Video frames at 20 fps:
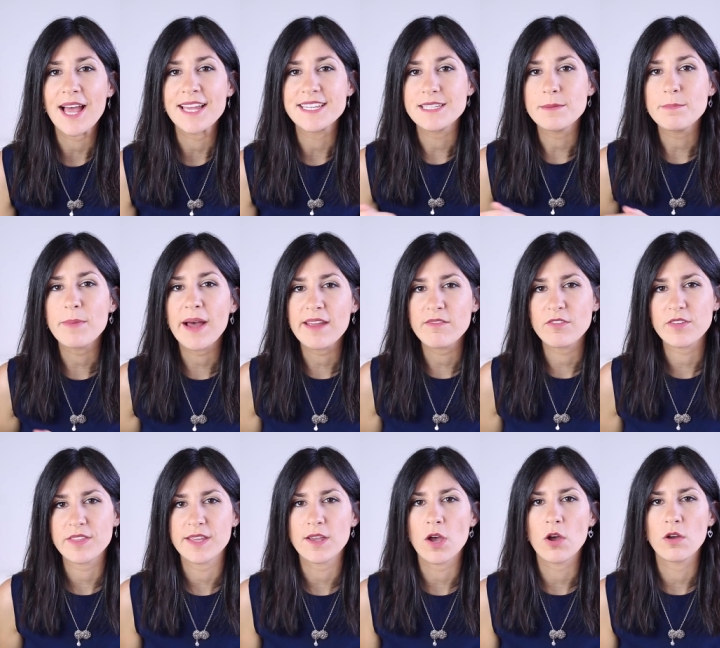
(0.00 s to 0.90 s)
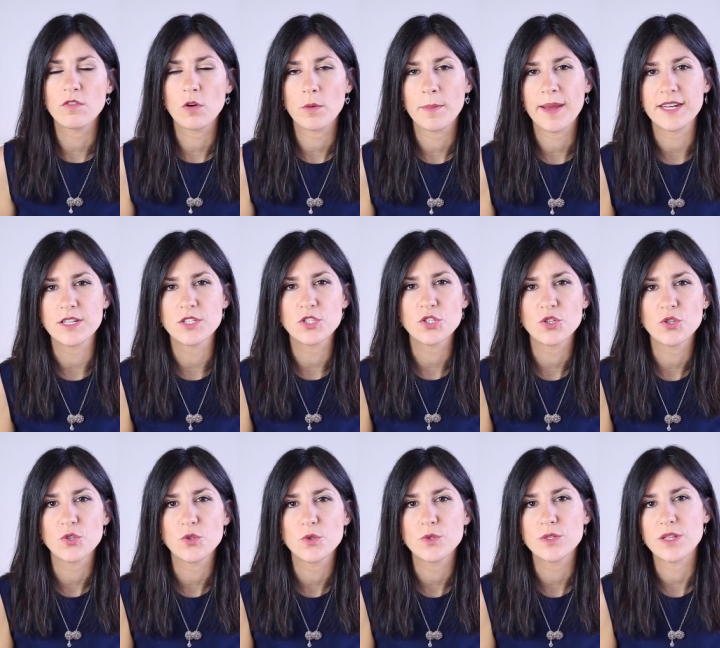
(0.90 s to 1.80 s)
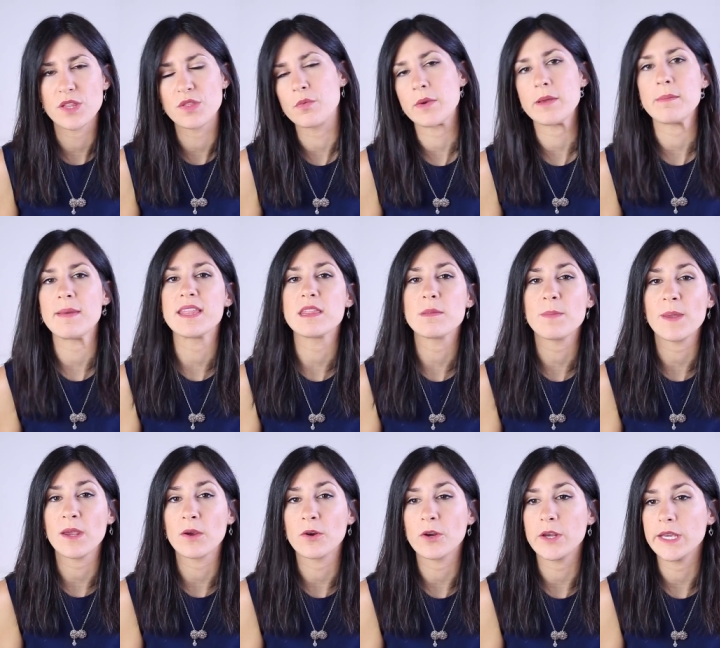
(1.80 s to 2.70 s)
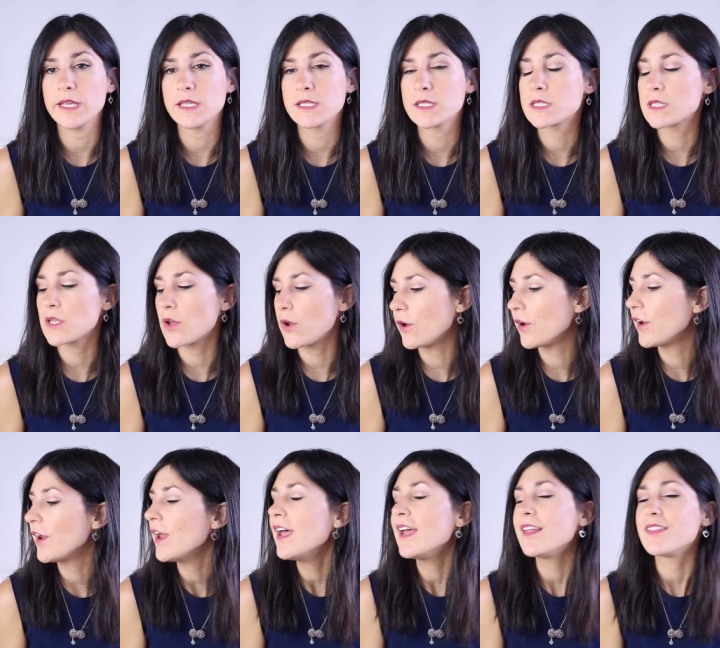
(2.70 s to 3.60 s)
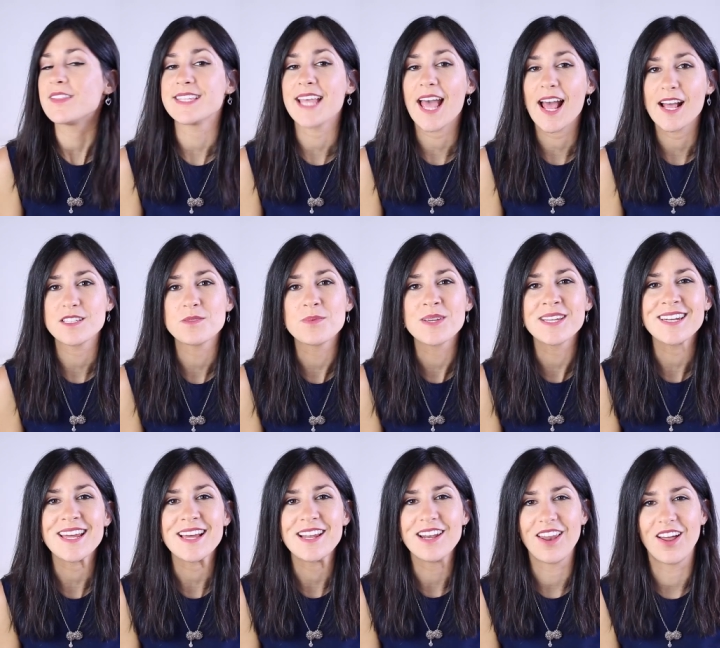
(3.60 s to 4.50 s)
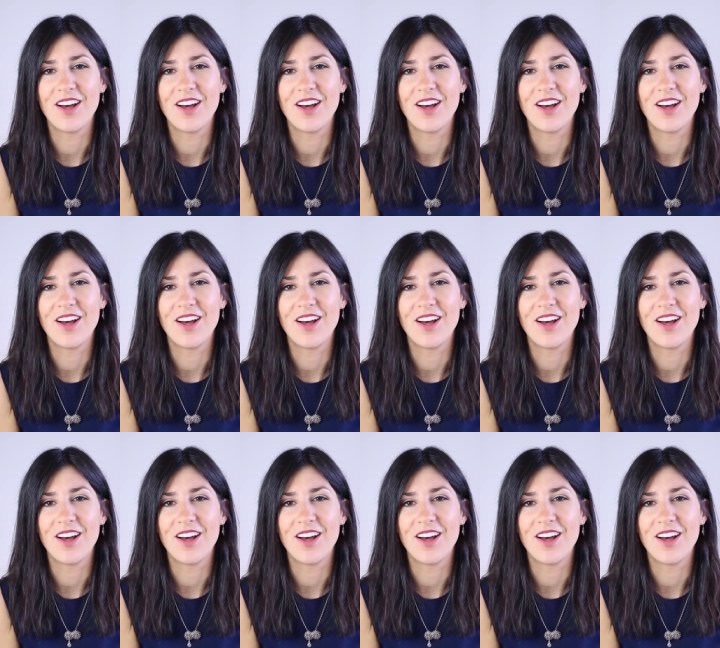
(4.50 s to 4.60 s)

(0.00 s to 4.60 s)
I did buy everything over about a two to three month period, so this has been a